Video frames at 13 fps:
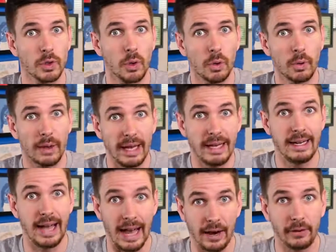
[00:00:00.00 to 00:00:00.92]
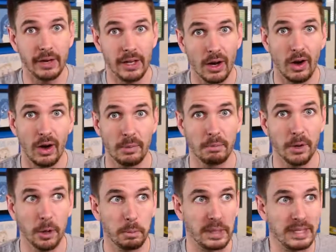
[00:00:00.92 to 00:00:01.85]
soul in Harry on
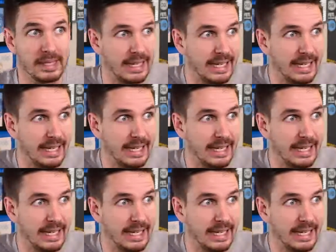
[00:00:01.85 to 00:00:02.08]
purpose.